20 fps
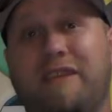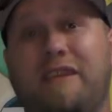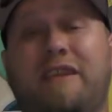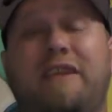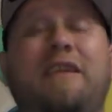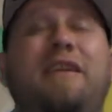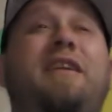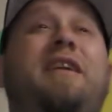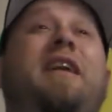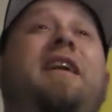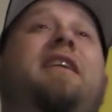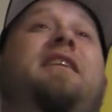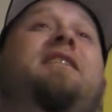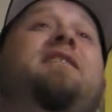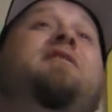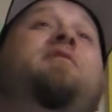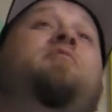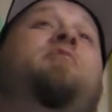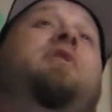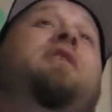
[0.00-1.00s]
it
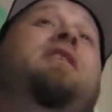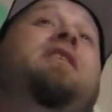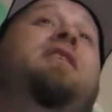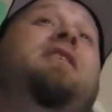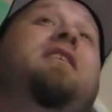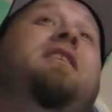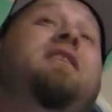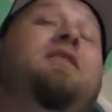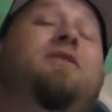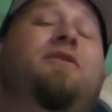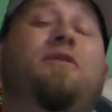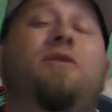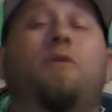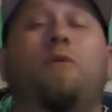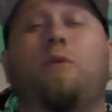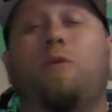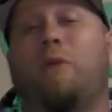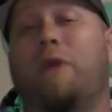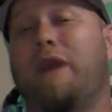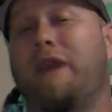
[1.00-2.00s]
has been either
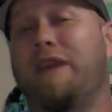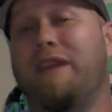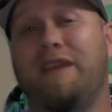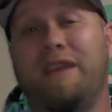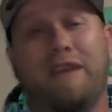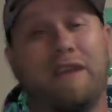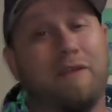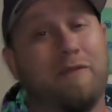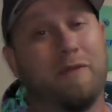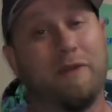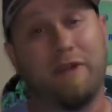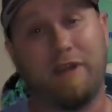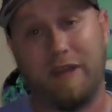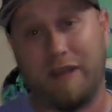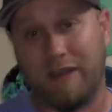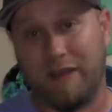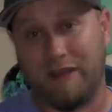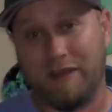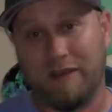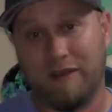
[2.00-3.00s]
raining every
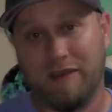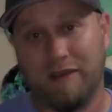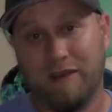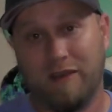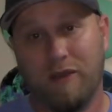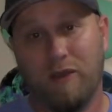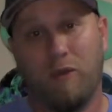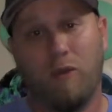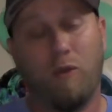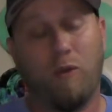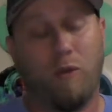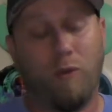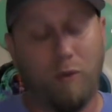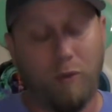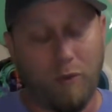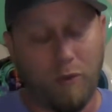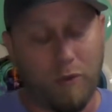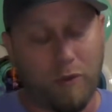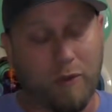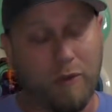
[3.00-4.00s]
day,
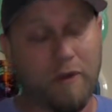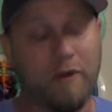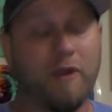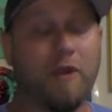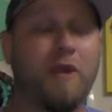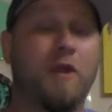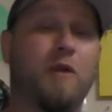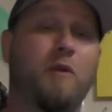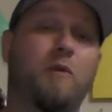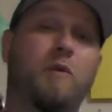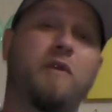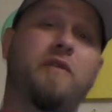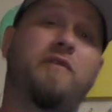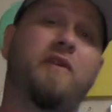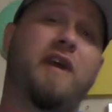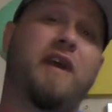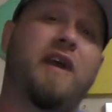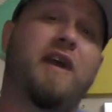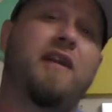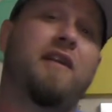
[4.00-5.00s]
or we've
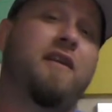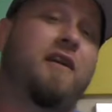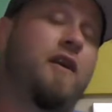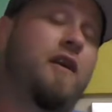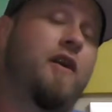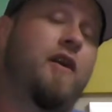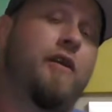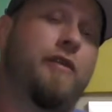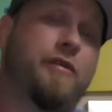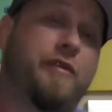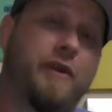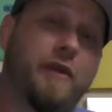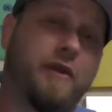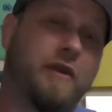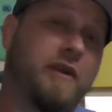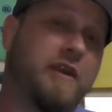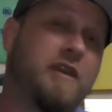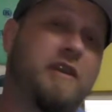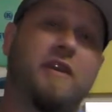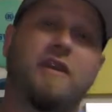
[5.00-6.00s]
had
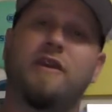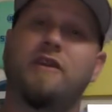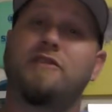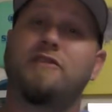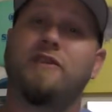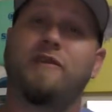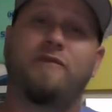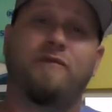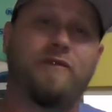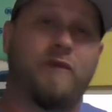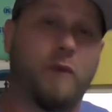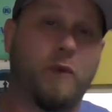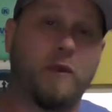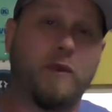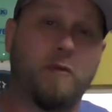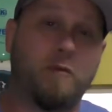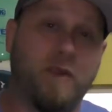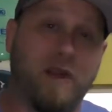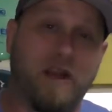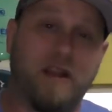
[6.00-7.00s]
30 to
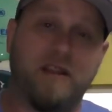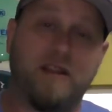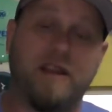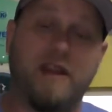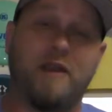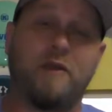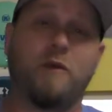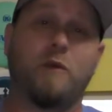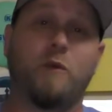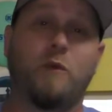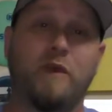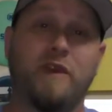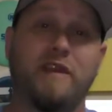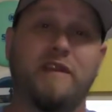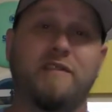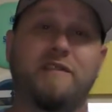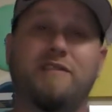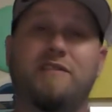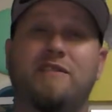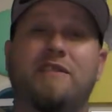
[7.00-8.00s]
40 mile an hour
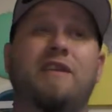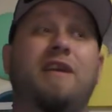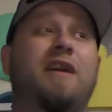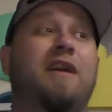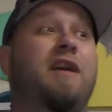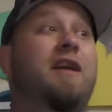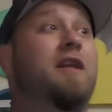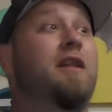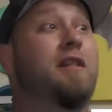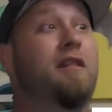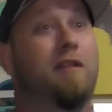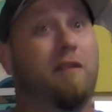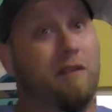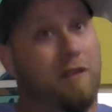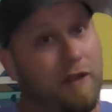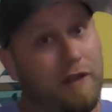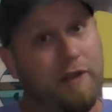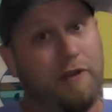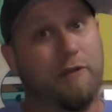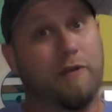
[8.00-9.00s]
winds.
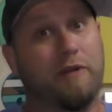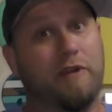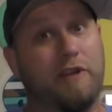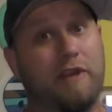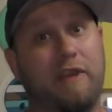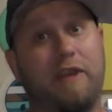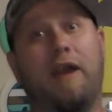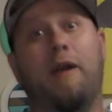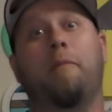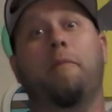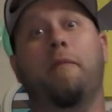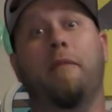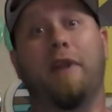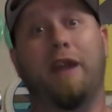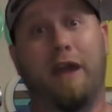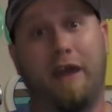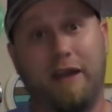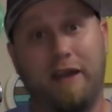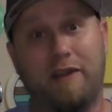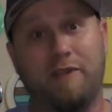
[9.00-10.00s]
Literally, I'm
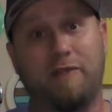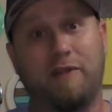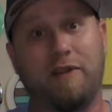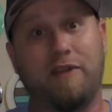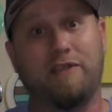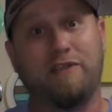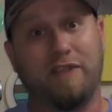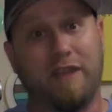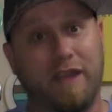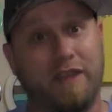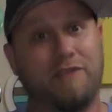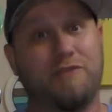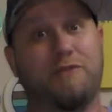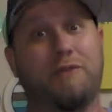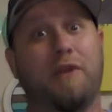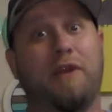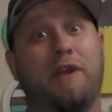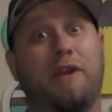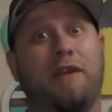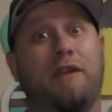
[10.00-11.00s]
not even
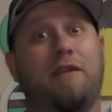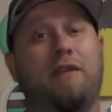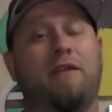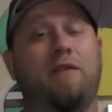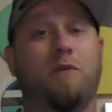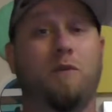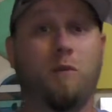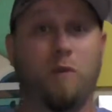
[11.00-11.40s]
exaggerating,